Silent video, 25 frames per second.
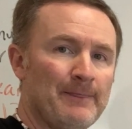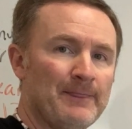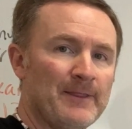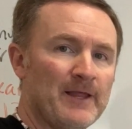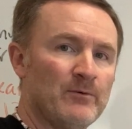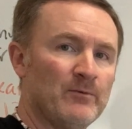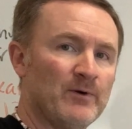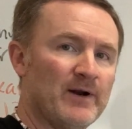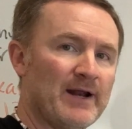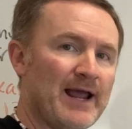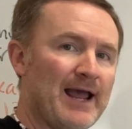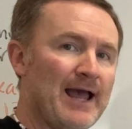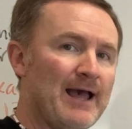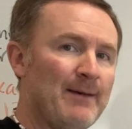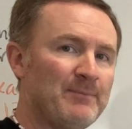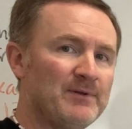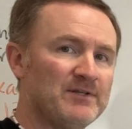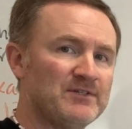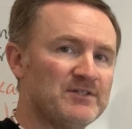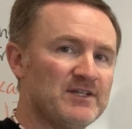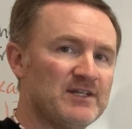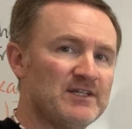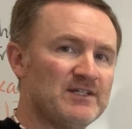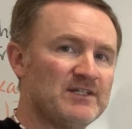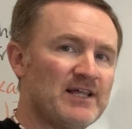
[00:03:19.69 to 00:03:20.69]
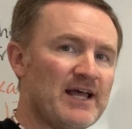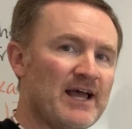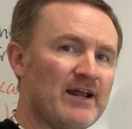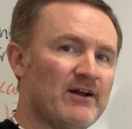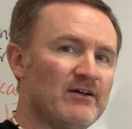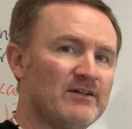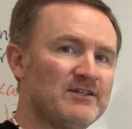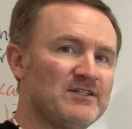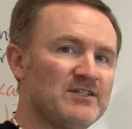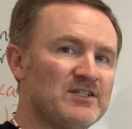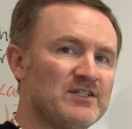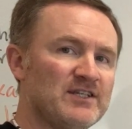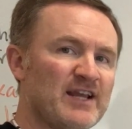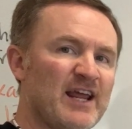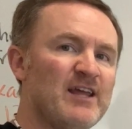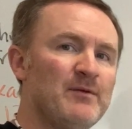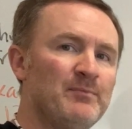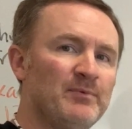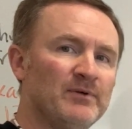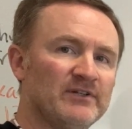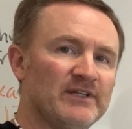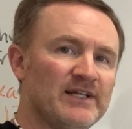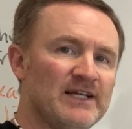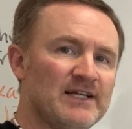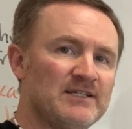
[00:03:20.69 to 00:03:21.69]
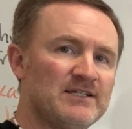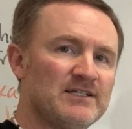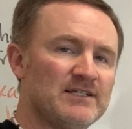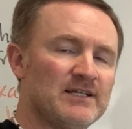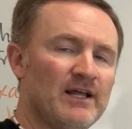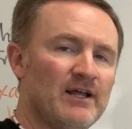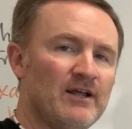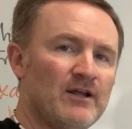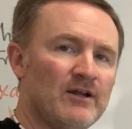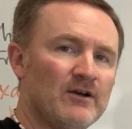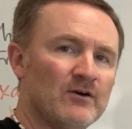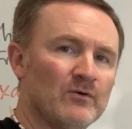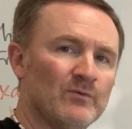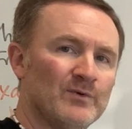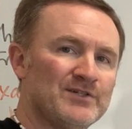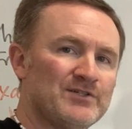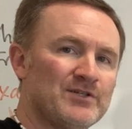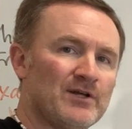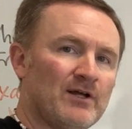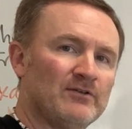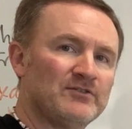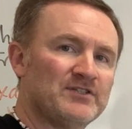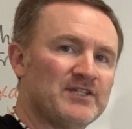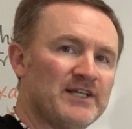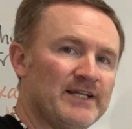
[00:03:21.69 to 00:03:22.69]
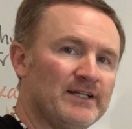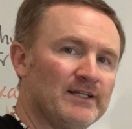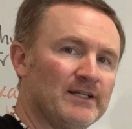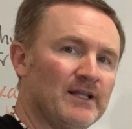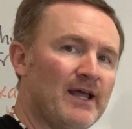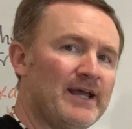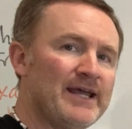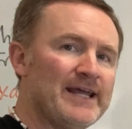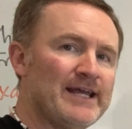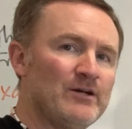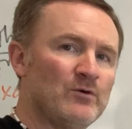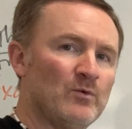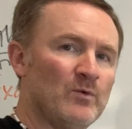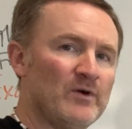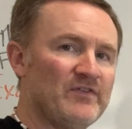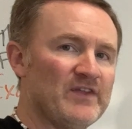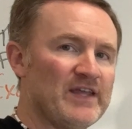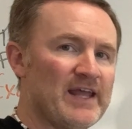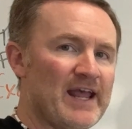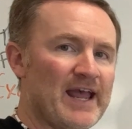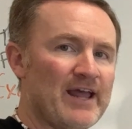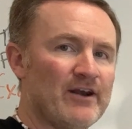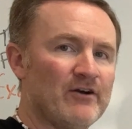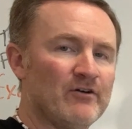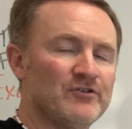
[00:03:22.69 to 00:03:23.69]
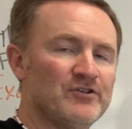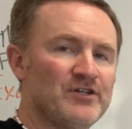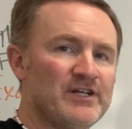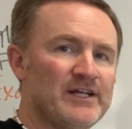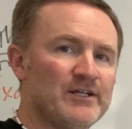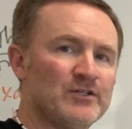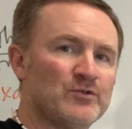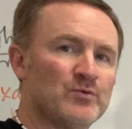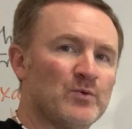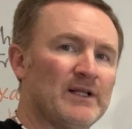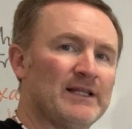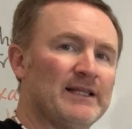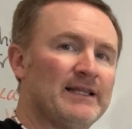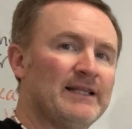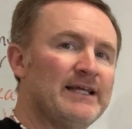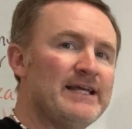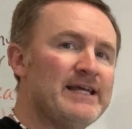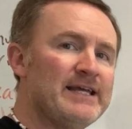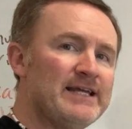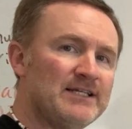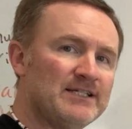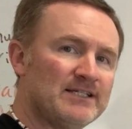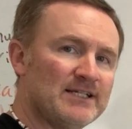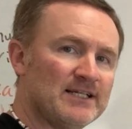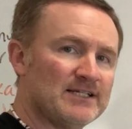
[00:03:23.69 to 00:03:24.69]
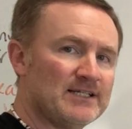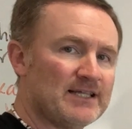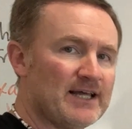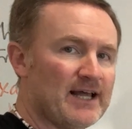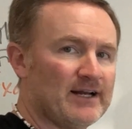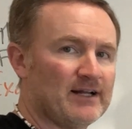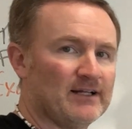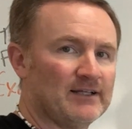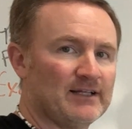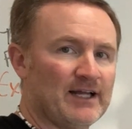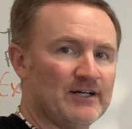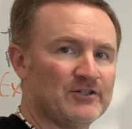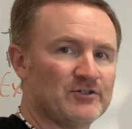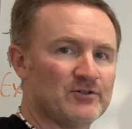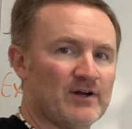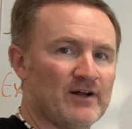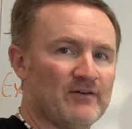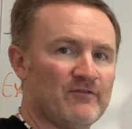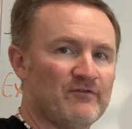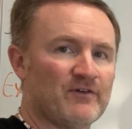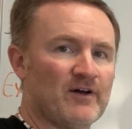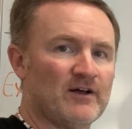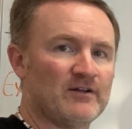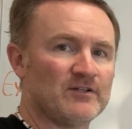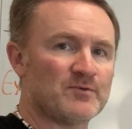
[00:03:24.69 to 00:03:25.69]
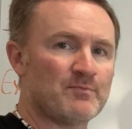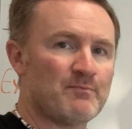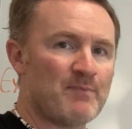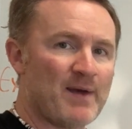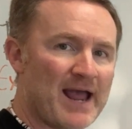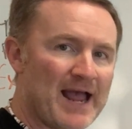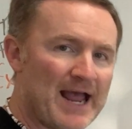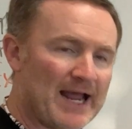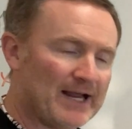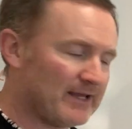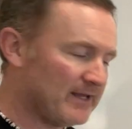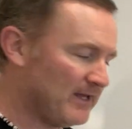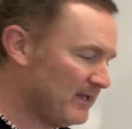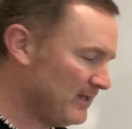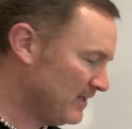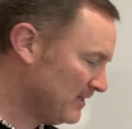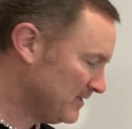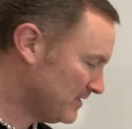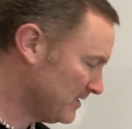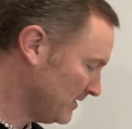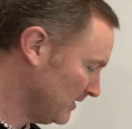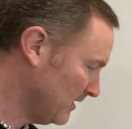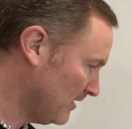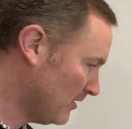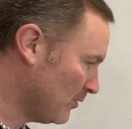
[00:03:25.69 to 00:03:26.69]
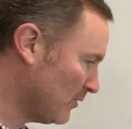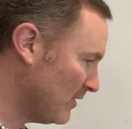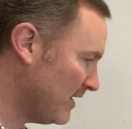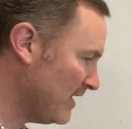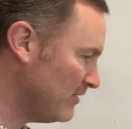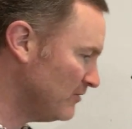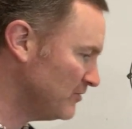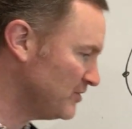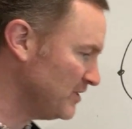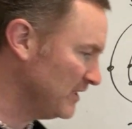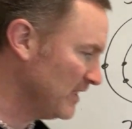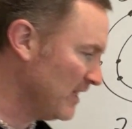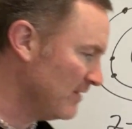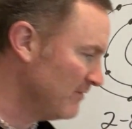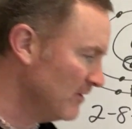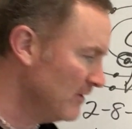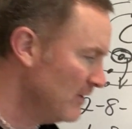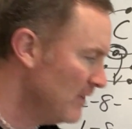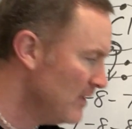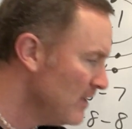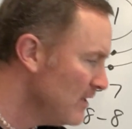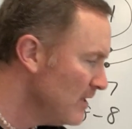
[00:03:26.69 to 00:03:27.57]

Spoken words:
And what happens is that unstableness results in light when the energy is released as that electron falls back to the lower energy level.